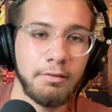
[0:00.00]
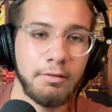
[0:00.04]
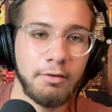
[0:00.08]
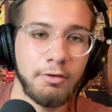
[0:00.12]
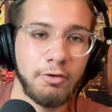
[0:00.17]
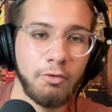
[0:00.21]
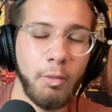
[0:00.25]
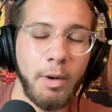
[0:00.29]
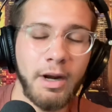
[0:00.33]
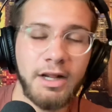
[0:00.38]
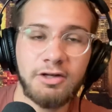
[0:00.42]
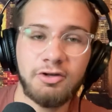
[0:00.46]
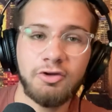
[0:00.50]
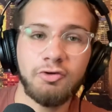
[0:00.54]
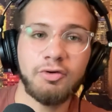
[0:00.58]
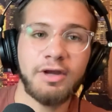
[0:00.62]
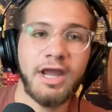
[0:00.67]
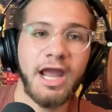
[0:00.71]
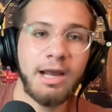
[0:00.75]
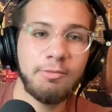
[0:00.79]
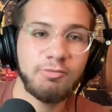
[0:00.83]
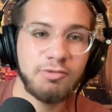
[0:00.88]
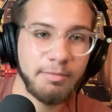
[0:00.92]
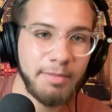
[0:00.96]
22
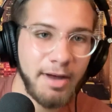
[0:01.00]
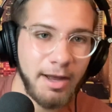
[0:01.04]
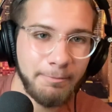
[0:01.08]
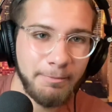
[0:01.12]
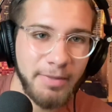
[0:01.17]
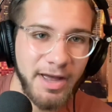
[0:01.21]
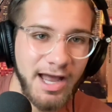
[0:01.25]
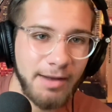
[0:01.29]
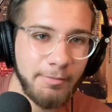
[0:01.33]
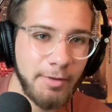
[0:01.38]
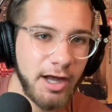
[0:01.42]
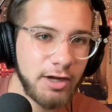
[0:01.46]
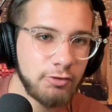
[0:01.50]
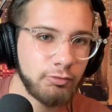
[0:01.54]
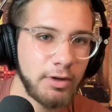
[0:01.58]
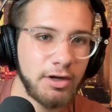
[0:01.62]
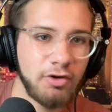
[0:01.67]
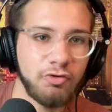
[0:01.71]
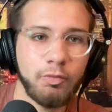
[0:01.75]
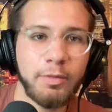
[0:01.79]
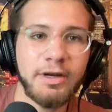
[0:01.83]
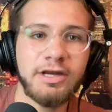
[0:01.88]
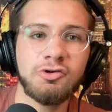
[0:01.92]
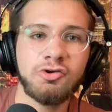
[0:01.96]
games above 500
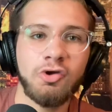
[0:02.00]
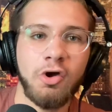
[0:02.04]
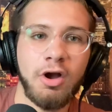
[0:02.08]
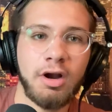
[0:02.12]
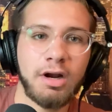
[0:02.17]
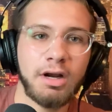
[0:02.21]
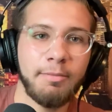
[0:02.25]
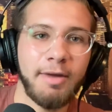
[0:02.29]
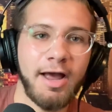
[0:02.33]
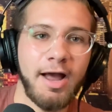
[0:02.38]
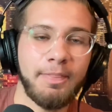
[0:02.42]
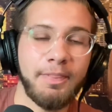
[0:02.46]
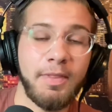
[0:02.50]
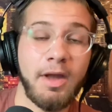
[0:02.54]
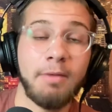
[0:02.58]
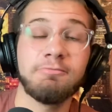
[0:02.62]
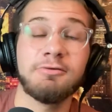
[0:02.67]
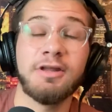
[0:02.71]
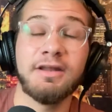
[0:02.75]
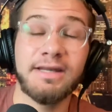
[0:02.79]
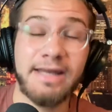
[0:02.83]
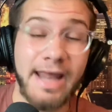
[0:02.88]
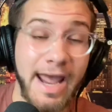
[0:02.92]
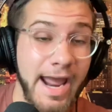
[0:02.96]
as we talk about them
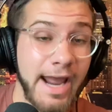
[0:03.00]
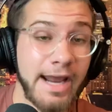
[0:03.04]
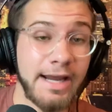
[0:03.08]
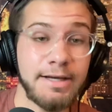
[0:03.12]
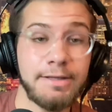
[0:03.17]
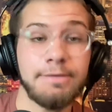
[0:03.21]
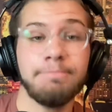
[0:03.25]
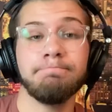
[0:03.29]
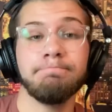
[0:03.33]
today.